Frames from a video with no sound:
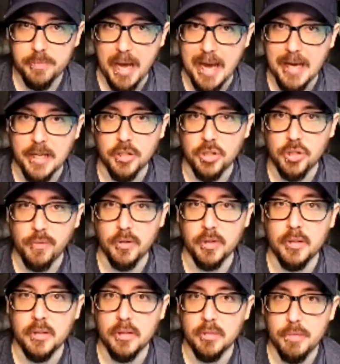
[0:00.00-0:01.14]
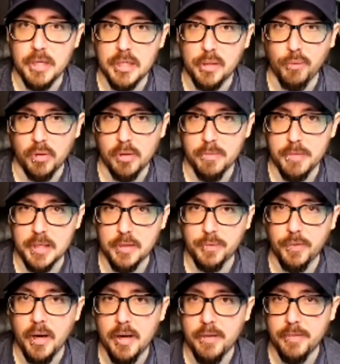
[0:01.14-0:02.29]
package for PS4 and
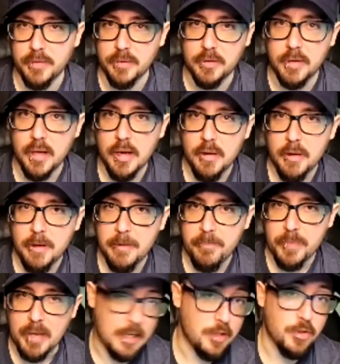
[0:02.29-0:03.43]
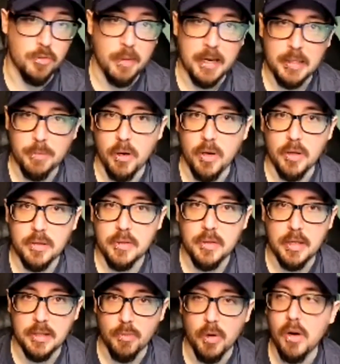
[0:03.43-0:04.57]
PS5, and I assume Xbox
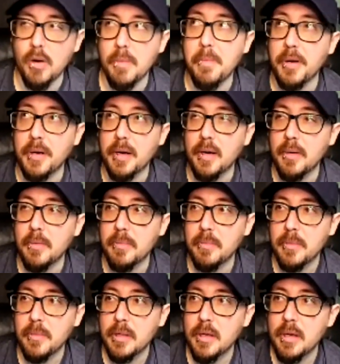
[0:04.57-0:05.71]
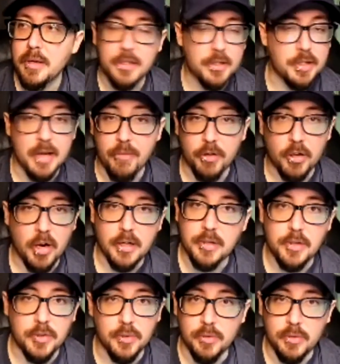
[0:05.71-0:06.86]
as well. But just never got
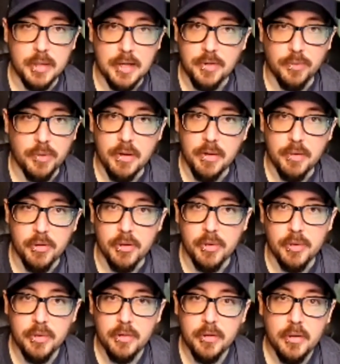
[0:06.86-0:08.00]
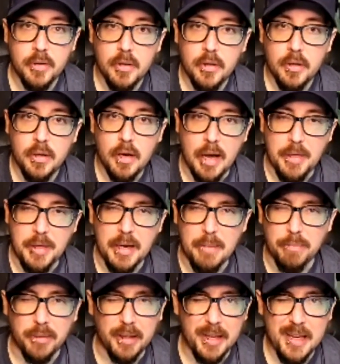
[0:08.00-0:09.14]
into Castlevania really. I think I
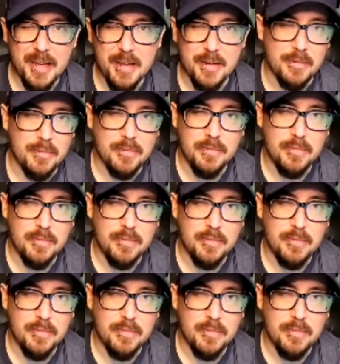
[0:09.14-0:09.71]
played